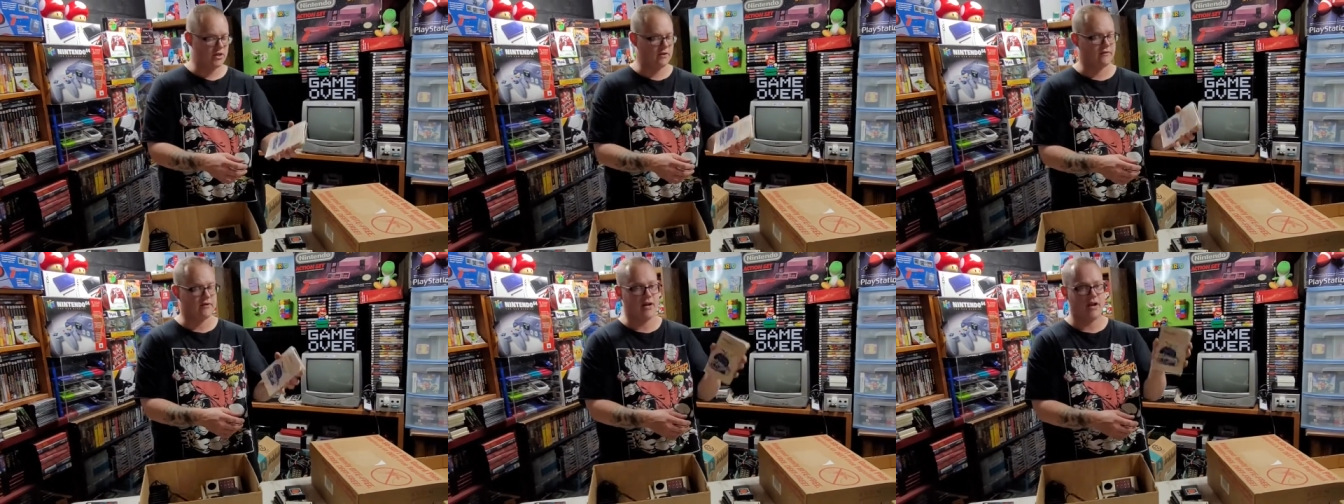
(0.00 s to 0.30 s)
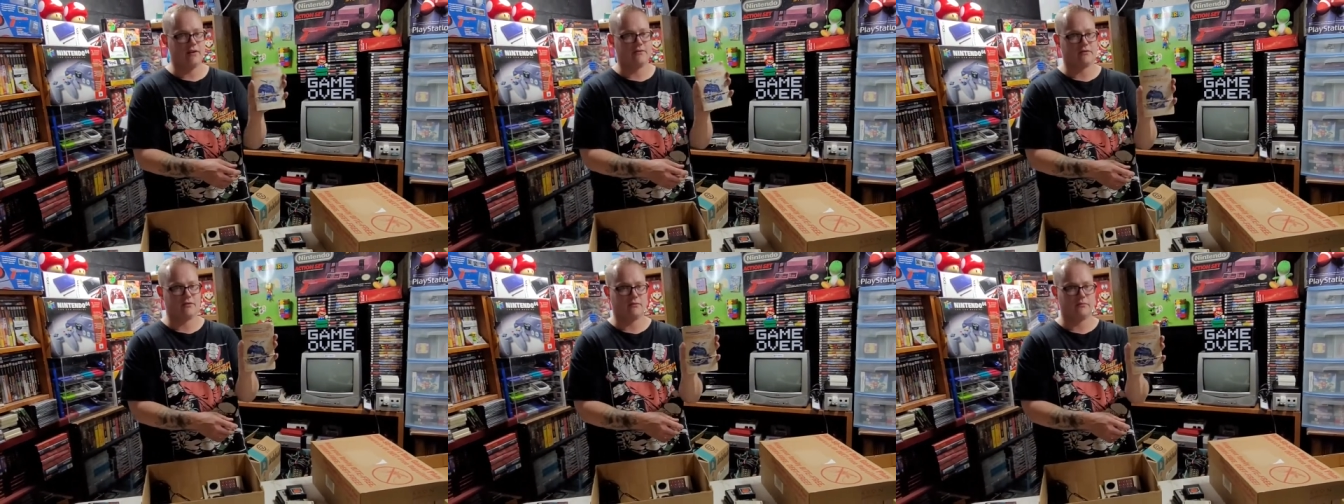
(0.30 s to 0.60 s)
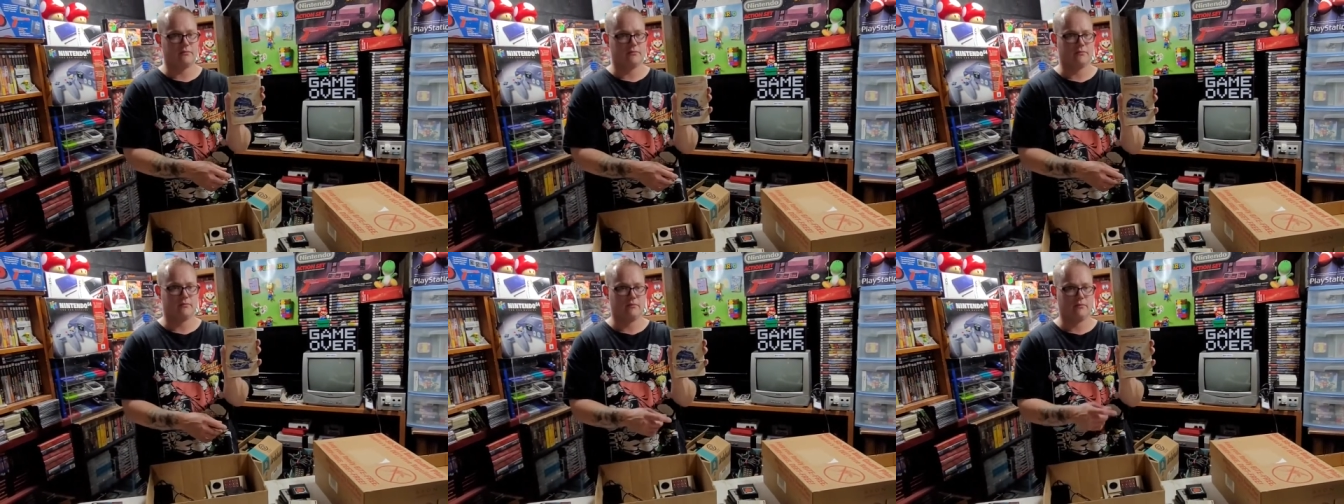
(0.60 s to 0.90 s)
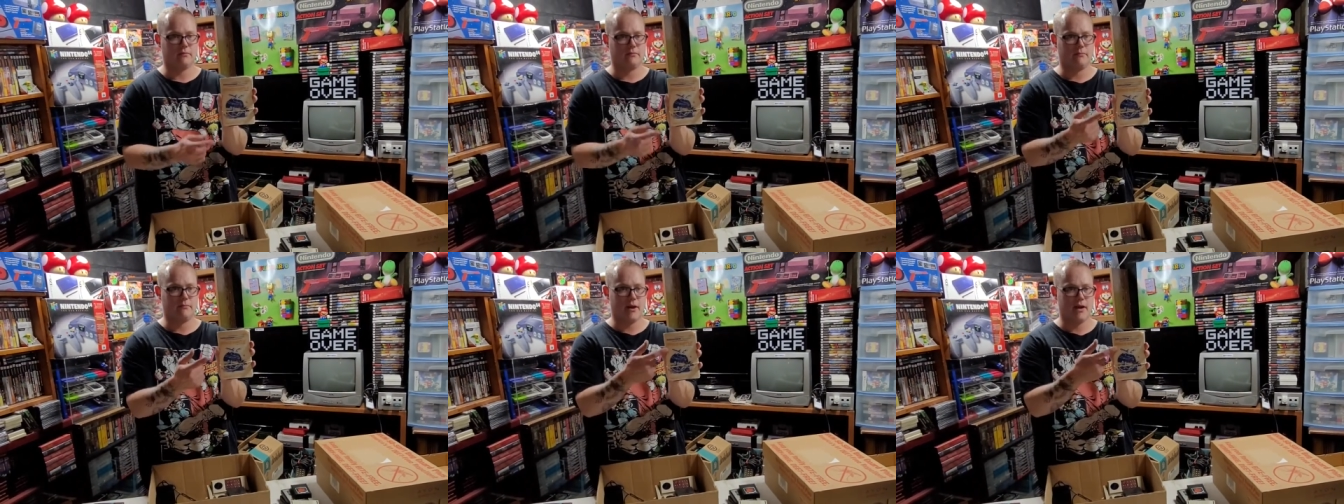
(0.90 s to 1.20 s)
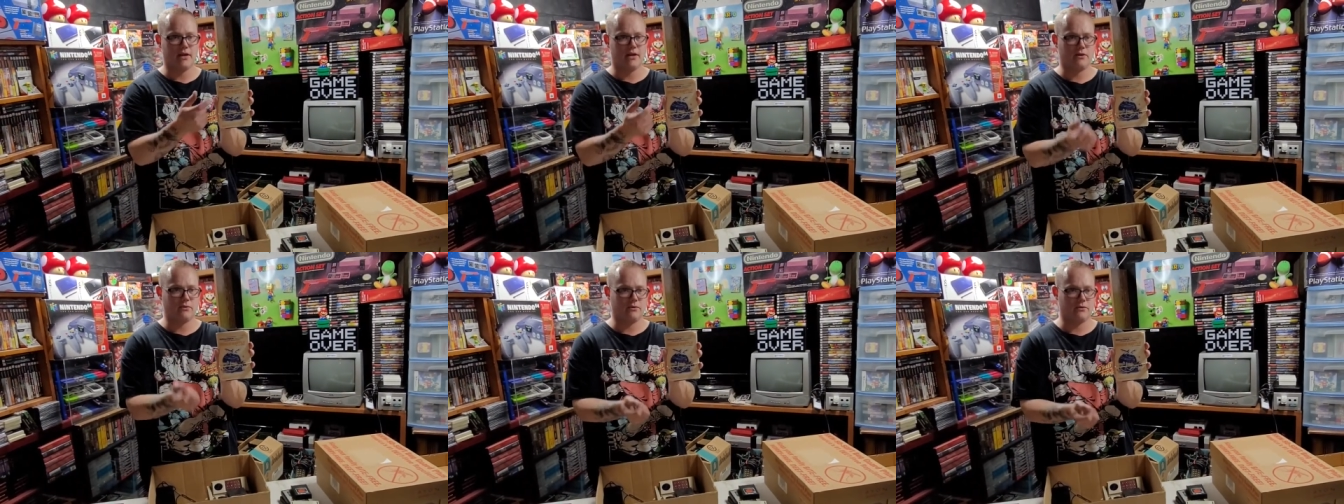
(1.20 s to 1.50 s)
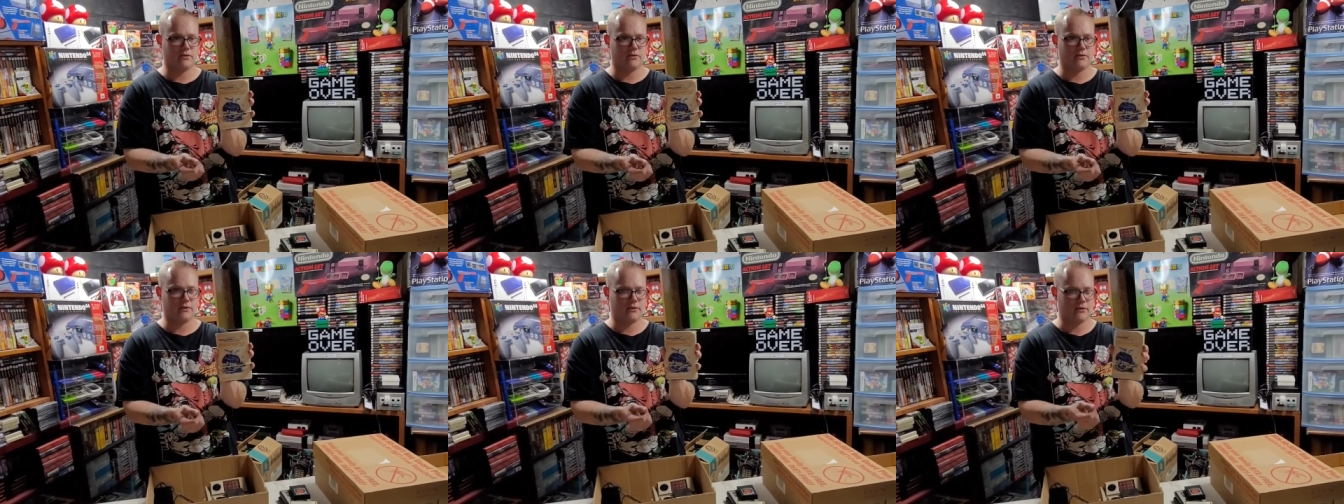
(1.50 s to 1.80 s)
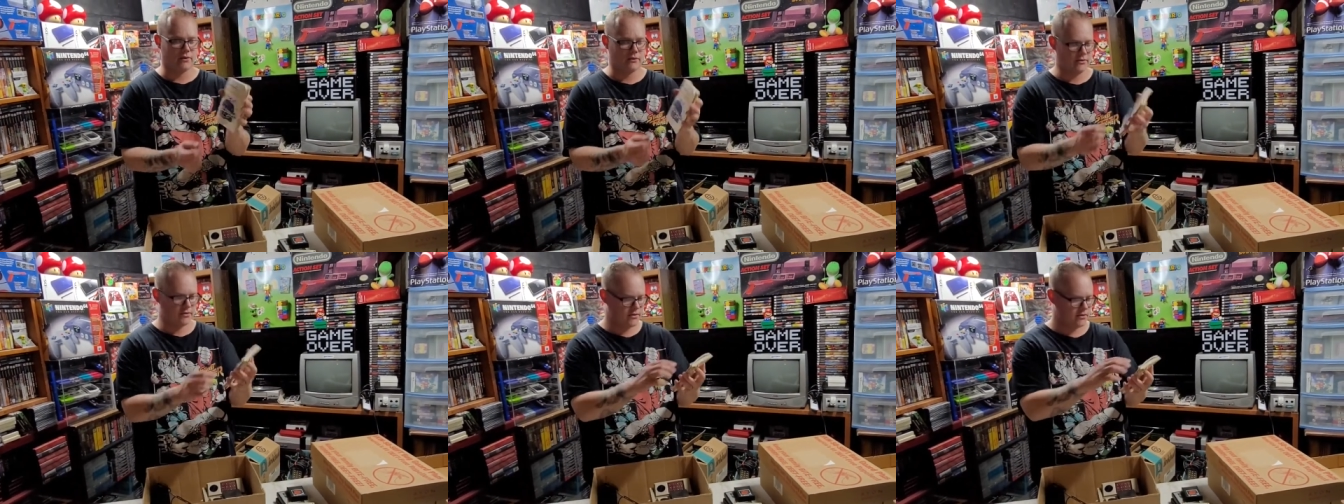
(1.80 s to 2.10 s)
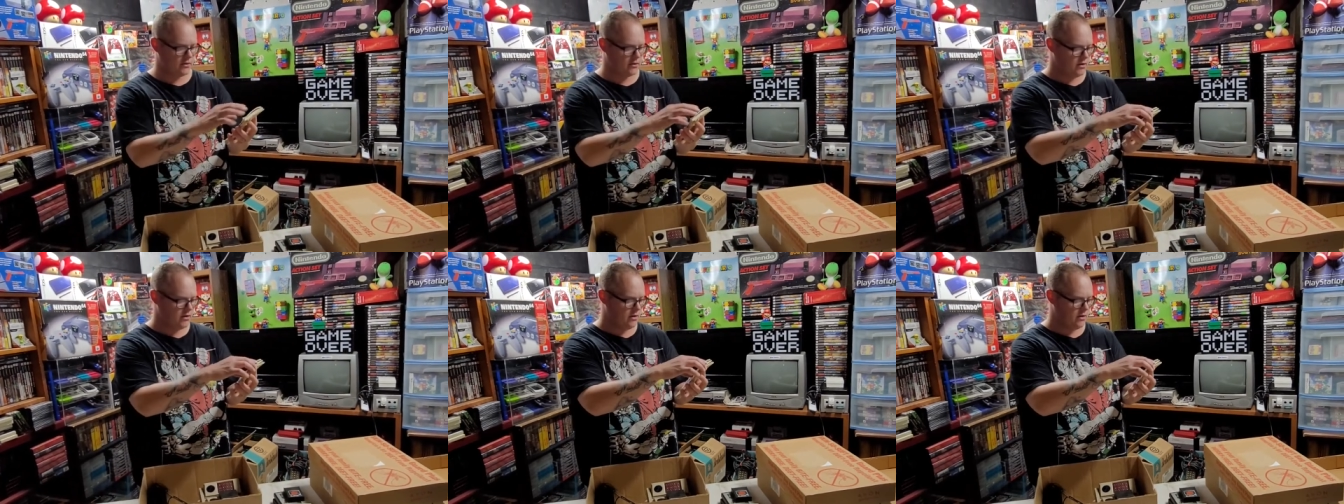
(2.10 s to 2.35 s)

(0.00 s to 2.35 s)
even have some manuals with those.